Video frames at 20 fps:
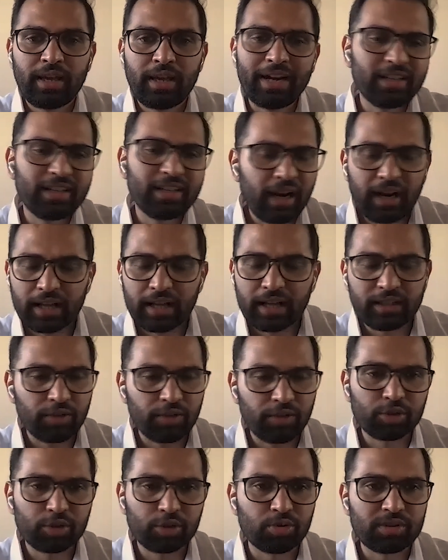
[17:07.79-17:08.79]
And Indira
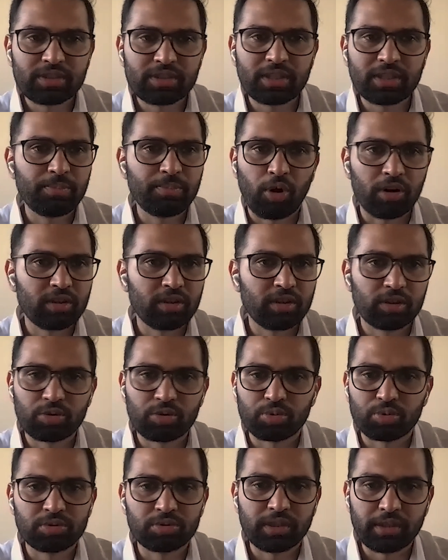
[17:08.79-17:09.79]
Gandhi, of course, couldn't see beyond
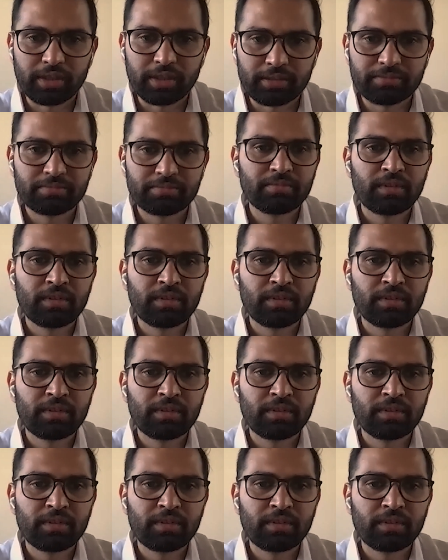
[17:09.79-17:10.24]
her two children.